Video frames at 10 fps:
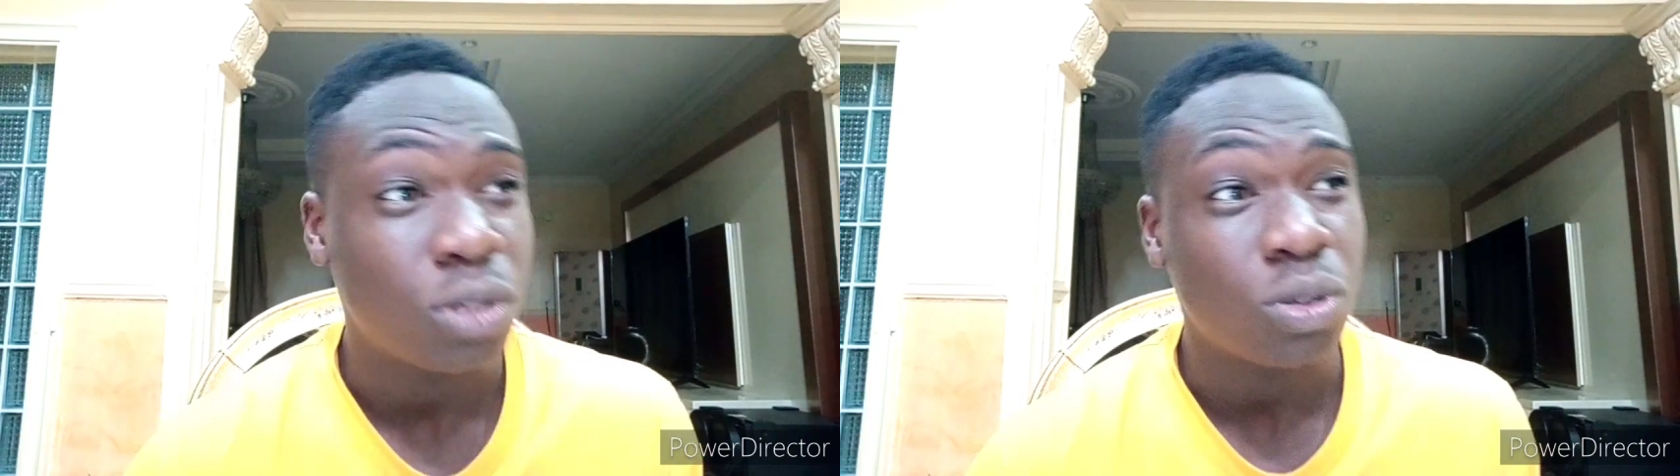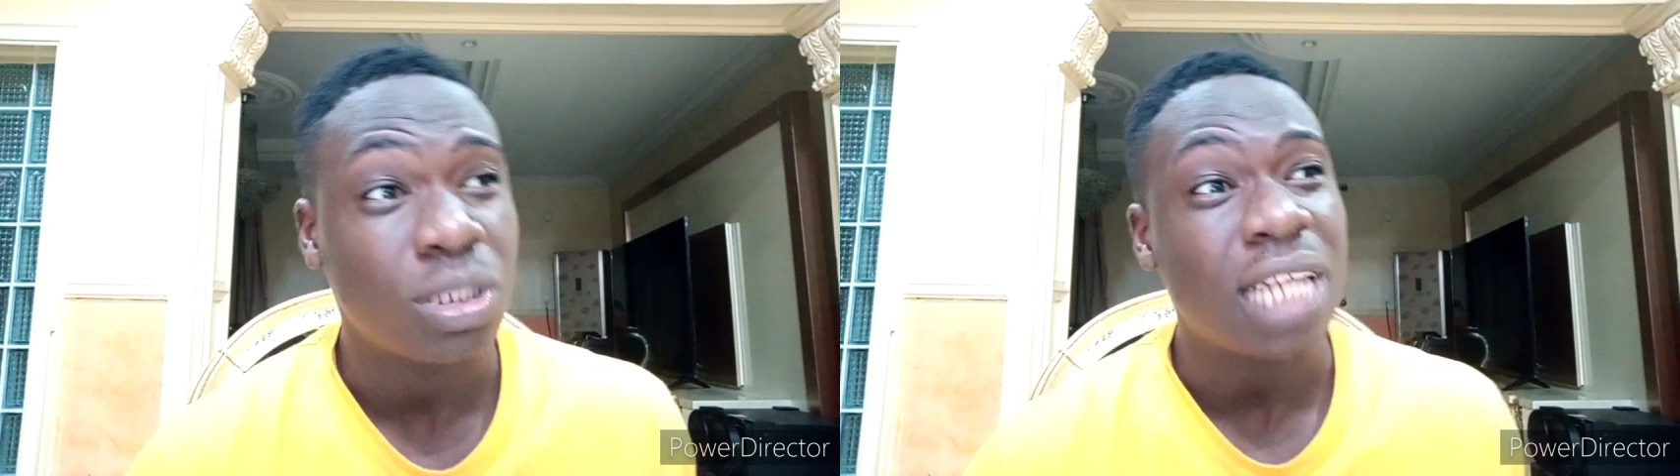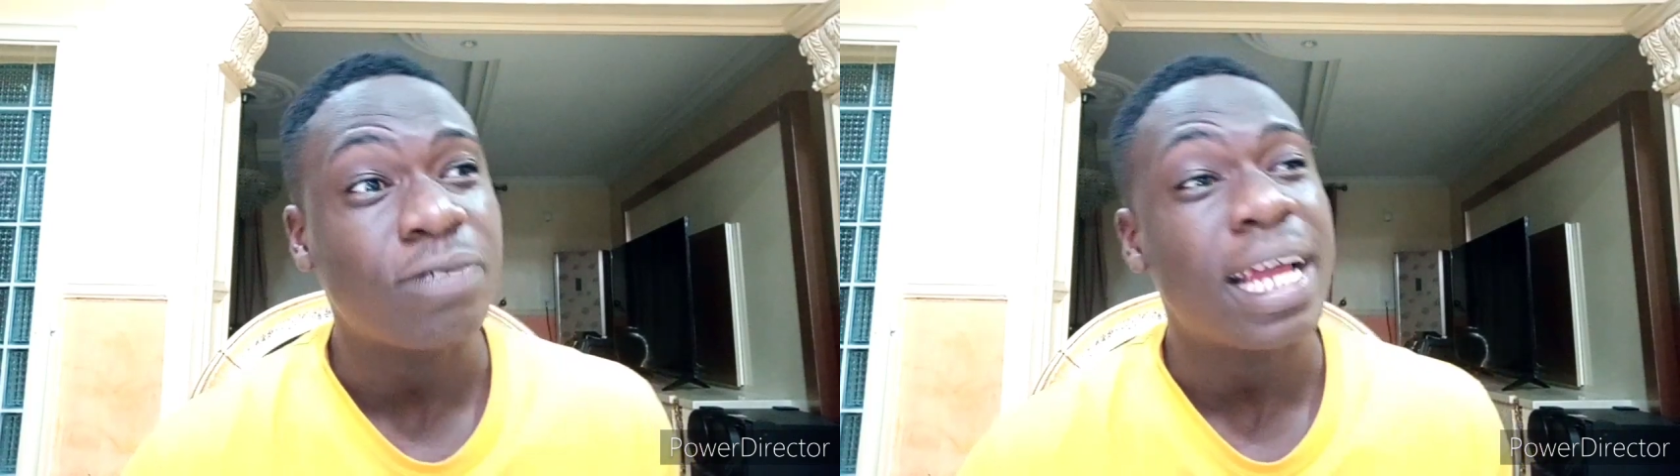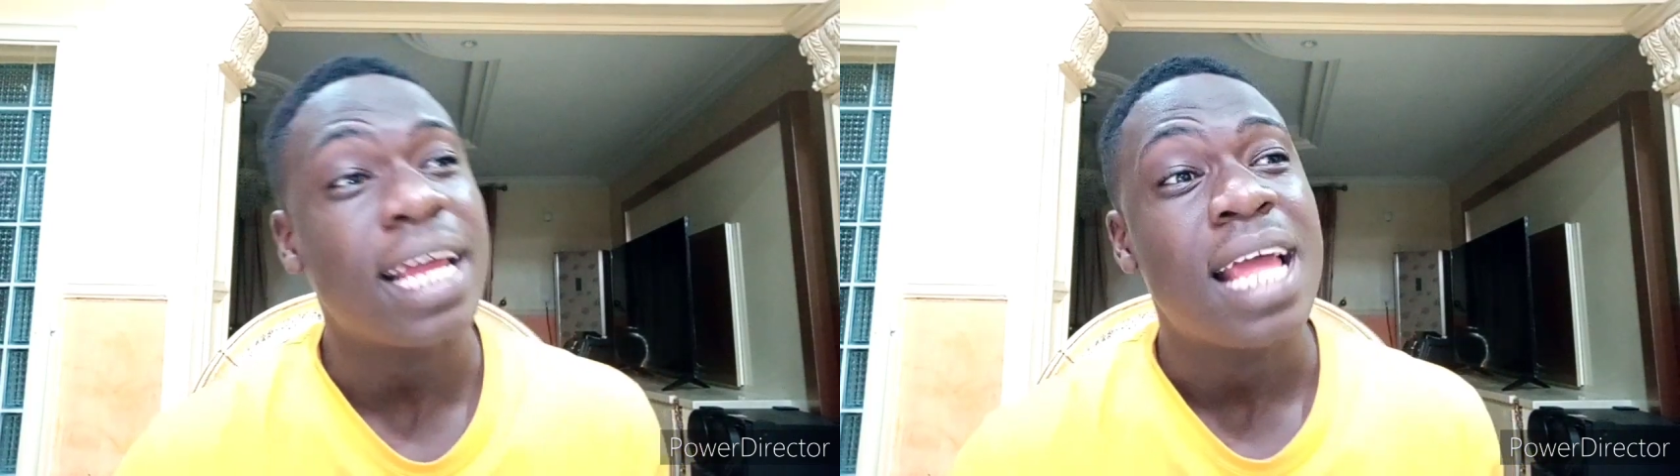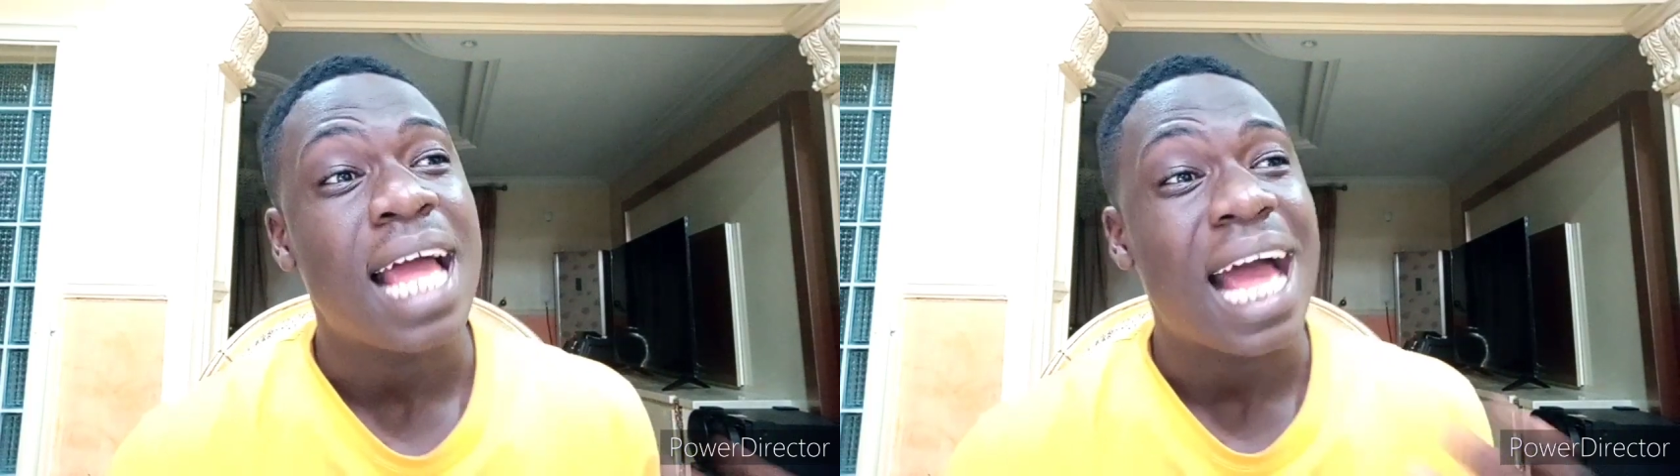because that's
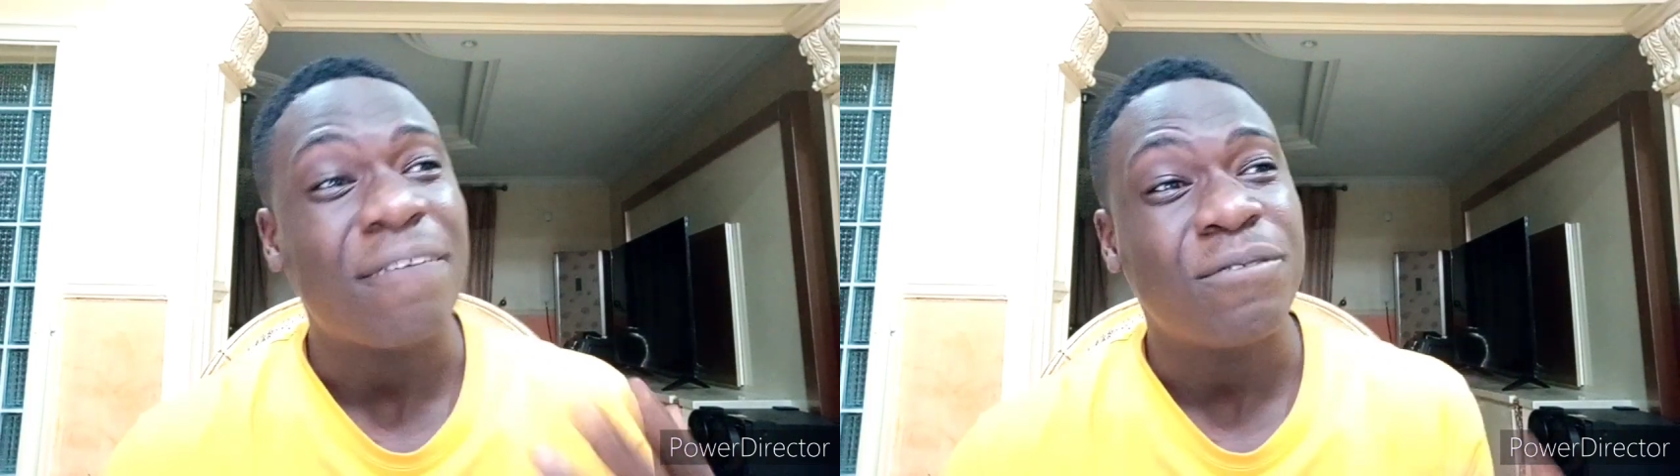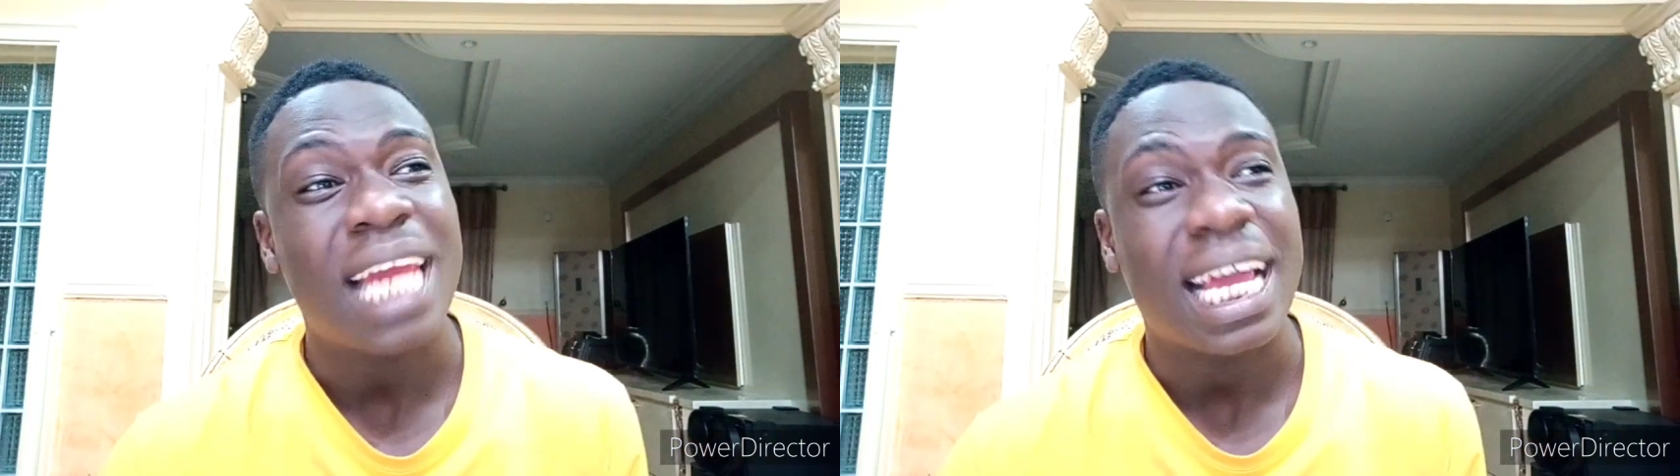why I feel